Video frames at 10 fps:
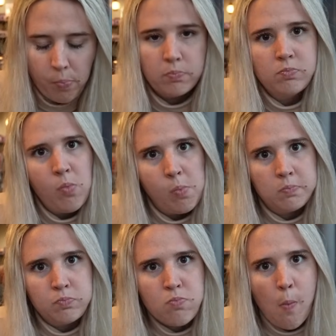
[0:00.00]

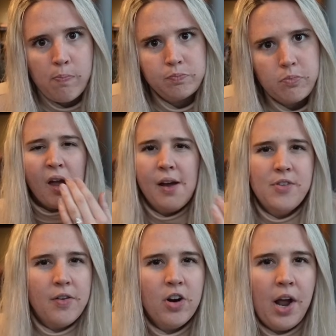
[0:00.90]
Mmm. I've
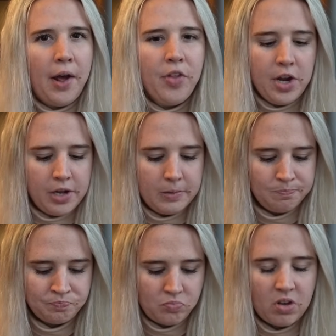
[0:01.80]
never had like
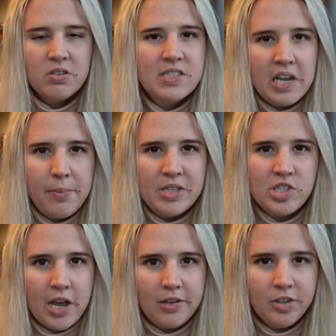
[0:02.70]
a salmon
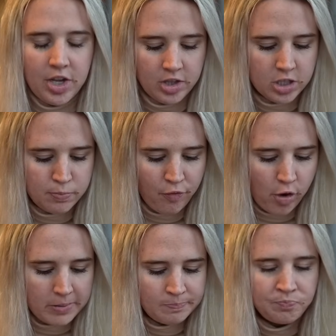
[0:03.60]
salad like this
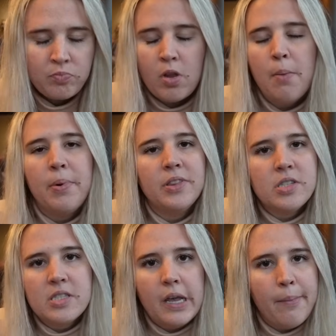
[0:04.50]
before, but the
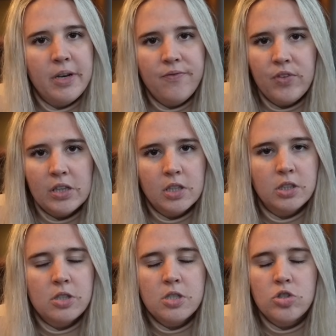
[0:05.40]
salmon in
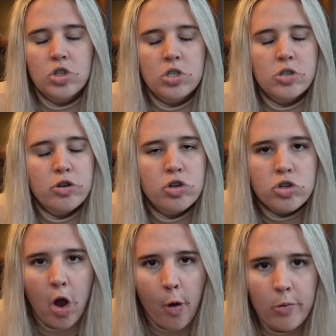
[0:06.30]
Finland is just
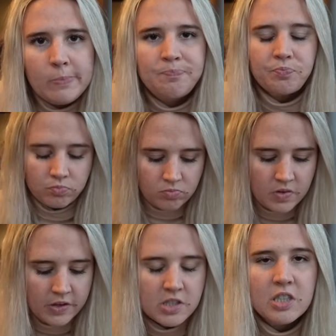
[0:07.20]
so
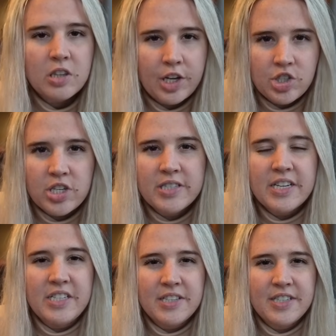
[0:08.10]
delicious.
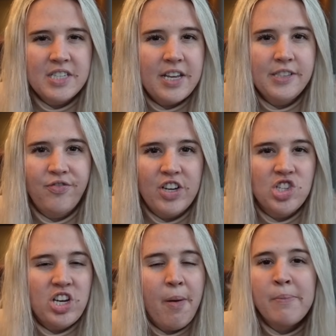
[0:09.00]
It doesn't taste
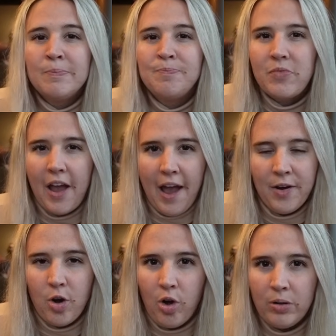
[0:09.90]
fishy
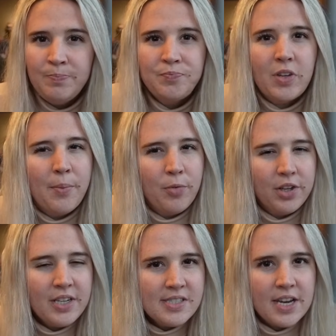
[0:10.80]
at all. I'm
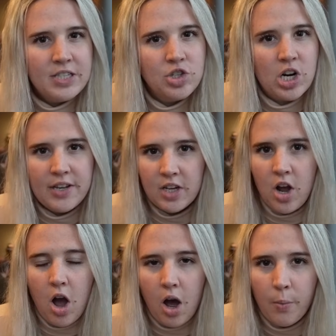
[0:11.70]
really excited to try the
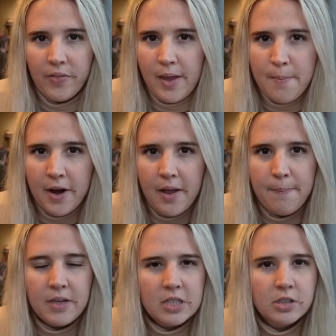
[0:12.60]
cod when they bring it
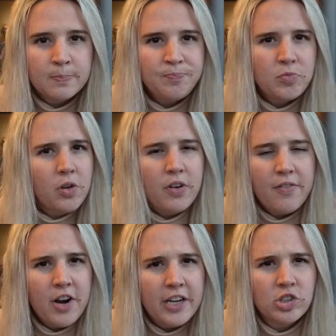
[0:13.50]
because we've
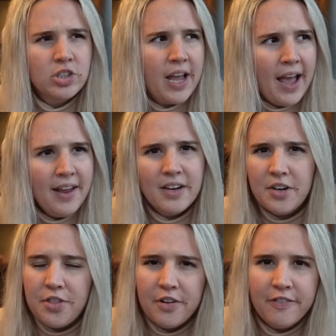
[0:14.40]
never actually had
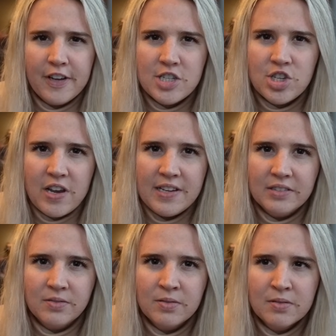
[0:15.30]
another fish
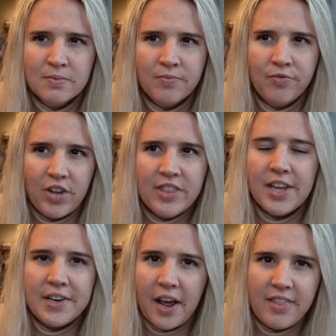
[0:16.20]
in
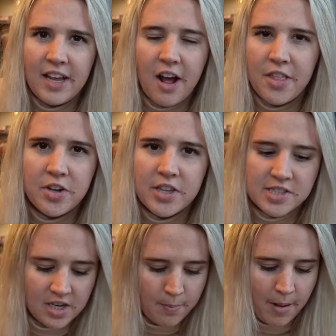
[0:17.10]
Finland, I think, other than
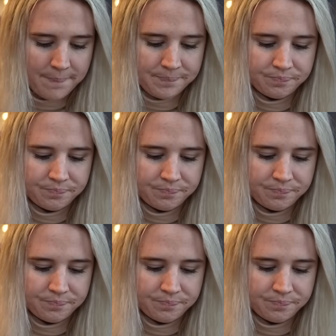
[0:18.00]
salmon.